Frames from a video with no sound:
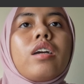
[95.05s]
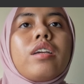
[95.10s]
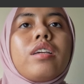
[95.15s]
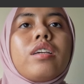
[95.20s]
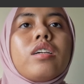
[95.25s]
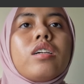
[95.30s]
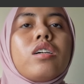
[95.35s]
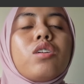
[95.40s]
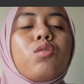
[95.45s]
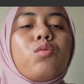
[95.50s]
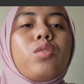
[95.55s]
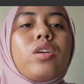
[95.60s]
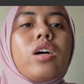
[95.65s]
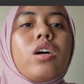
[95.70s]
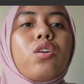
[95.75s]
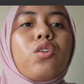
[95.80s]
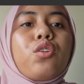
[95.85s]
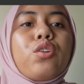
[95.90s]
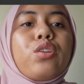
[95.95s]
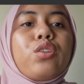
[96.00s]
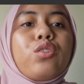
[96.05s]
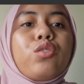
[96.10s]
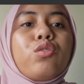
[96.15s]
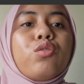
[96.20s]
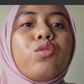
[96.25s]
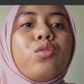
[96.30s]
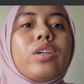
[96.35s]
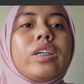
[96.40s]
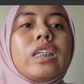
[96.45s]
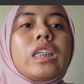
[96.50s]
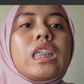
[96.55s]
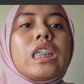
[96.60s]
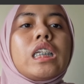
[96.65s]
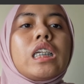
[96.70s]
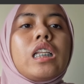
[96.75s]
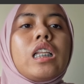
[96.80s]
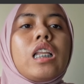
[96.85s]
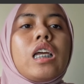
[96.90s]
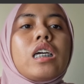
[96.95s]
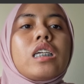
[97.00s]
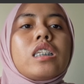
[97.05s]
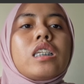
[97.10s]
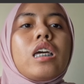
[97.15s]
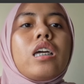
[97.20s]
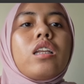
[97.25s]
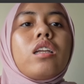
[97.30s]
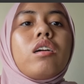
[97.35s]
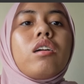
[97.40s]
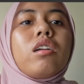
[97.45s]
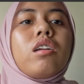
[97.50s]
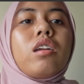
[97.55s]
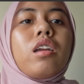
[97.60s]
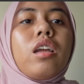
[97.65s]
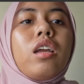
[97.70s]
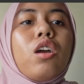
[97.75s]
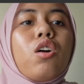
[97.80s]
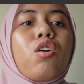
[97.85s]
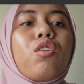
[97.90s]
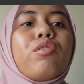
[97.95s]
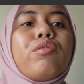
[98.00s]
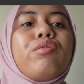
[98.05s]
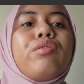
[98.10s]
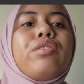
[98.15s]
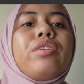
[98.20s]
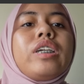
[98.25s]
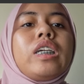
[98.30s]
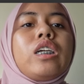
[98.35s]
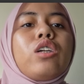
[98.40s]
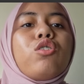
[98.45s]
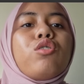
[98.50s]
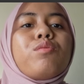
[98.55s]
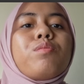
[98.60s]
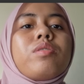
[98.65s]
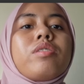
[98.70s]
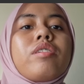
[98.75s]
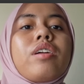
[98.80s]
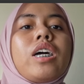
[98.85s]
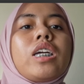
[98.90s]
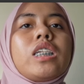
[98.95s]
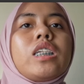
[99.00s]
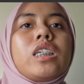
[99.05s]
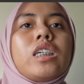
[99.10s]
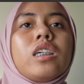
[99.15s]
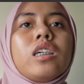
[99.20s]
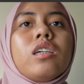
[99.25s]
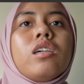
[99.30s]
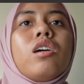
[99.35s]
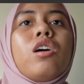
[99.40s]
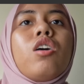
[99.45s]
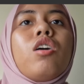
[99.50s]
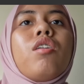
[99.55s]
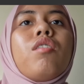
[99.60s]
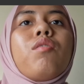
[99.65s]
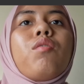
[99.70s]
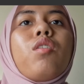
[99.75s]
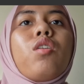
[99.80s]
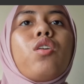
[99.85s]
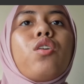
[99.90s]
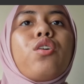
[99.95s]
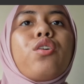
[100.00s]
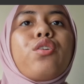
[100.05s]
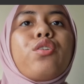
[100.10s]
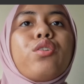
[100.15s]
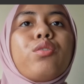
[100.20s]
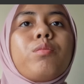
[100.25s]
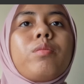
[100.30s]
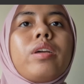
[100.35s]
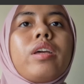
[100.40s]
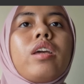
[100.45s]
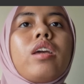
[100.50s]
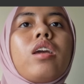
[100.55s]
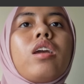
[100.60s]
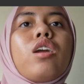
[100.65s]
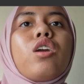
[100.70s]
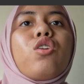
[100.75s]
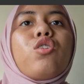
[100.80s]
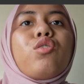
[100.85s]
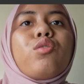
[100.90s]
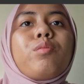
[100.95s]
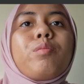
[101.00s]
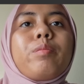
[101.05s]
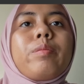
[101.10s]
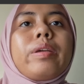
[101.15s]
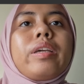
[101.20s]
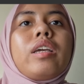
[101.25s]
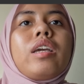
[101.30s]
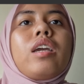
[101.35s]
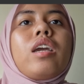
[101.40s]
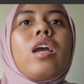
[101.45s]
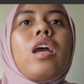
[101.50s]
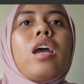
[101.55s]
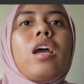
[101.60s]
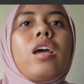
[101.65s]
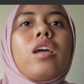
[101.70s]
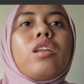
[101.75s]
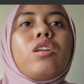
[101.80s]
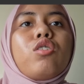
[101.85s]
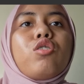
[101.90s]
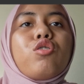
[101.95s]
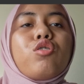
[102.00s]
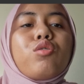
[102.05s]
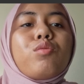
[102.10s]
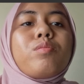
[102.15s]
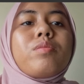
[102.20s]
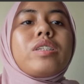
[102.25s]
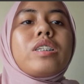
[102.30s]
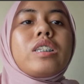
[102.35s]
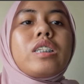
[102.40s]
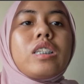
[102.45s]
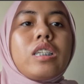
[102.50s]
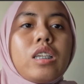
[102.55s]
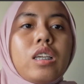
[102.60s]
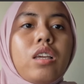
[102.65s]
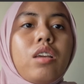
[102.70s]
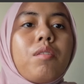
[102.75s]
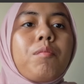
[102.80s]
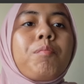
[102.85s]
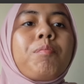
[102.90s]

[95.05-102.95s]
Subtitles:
Here we are going to initialize an array of 3 group structure for group A, group B, and group C.